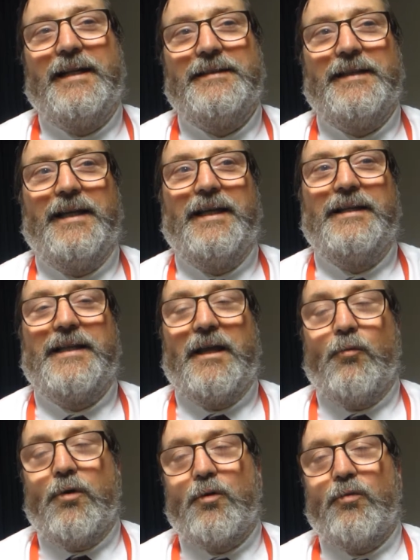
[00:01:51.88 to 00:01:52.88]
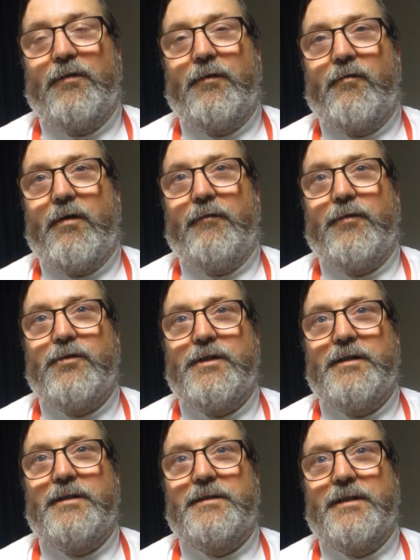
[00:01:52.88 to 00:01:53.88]
And then I work with
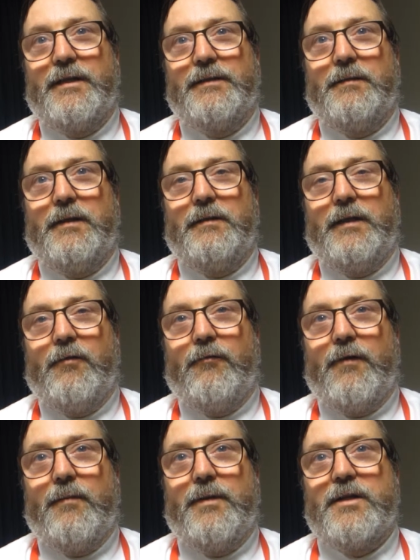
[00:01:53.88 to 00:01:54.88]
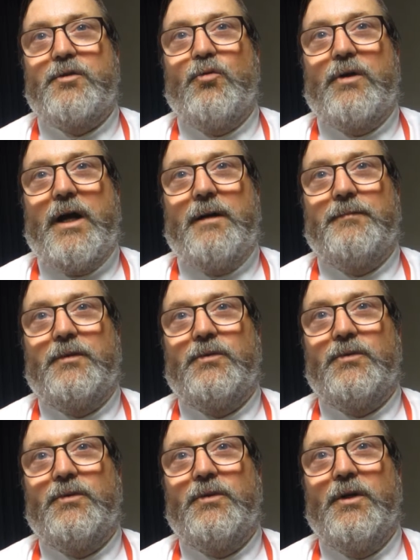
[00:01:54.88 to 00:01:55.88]
refugees and new families who come
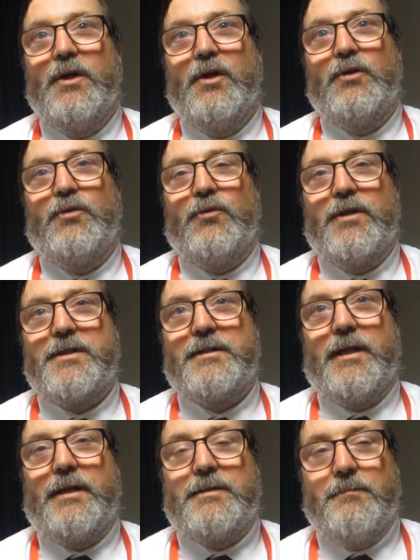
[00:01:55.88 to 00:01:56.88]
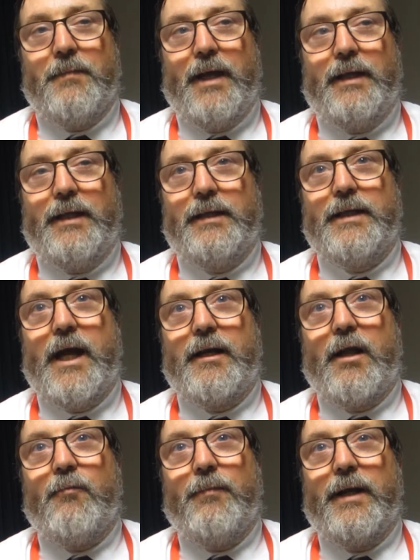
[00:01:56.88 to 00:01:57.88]
to the States, mainly in the
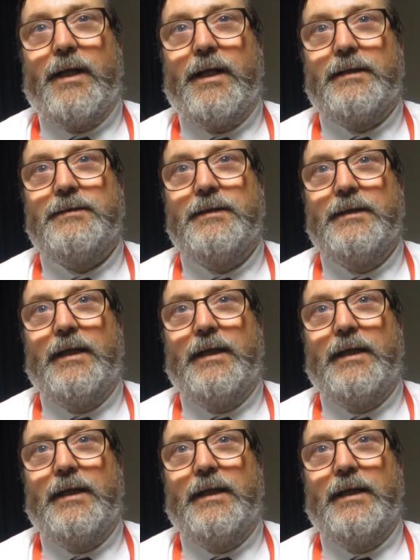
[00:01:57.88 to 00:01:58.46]
area of Maryland.